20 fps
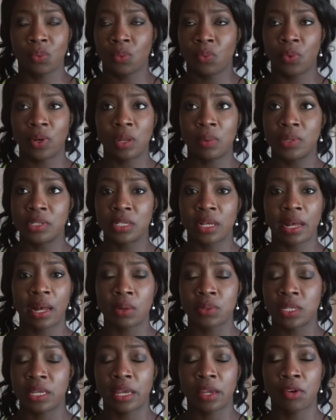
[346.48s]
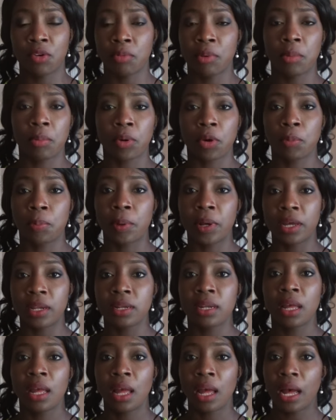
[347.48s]
really wasn't counting, I can remember,
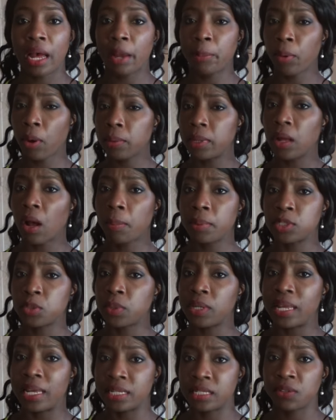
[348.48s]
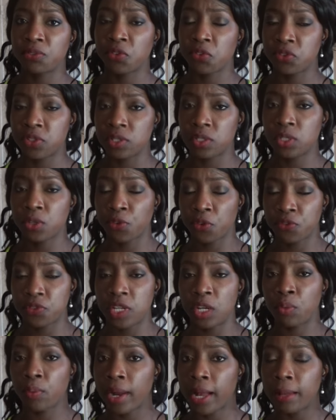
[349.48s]
but I probably got between 8 and
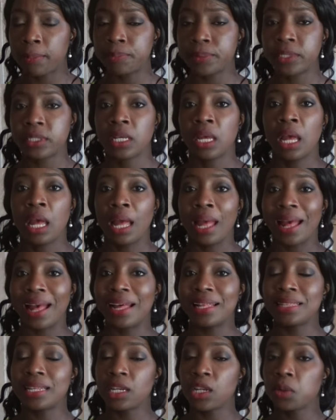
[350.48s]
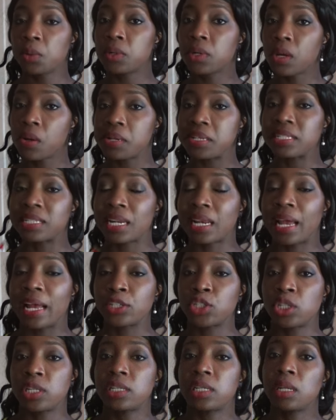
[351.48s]
15 reps. And then you will notice that I
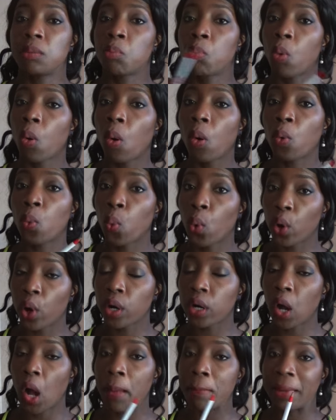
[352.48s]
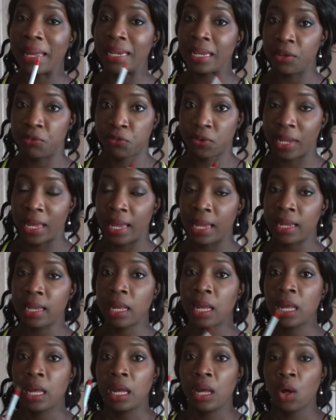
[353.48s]
actually did more work on my left leg.
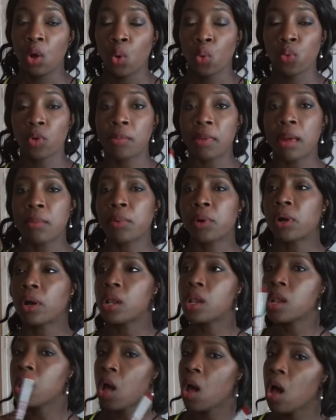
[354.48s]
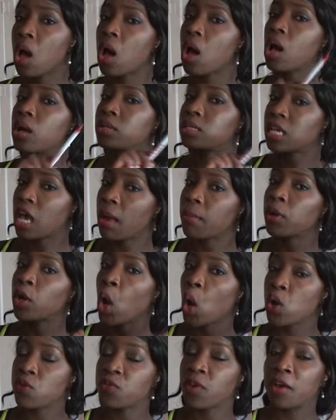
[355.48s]
Remember a long time
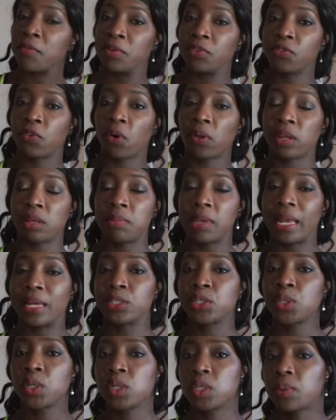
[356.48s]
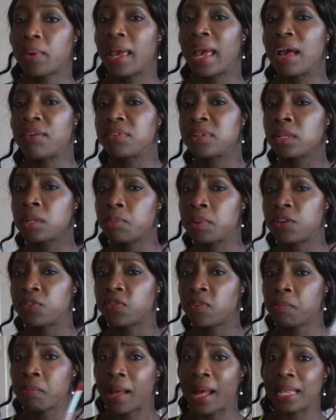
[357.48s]
ago, if you have been following me, I told you I have a little bit
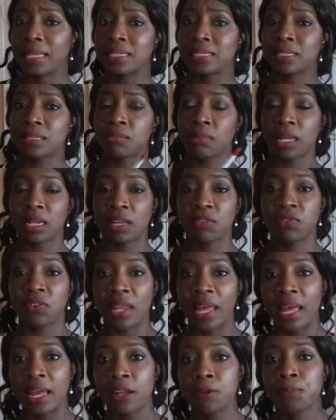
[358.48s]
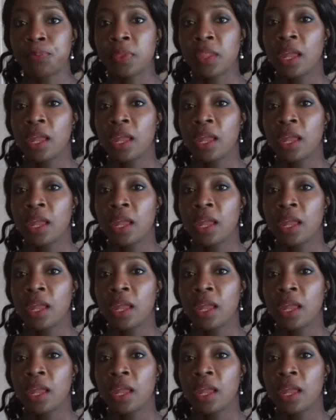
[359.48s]
of imbalance in my left leg.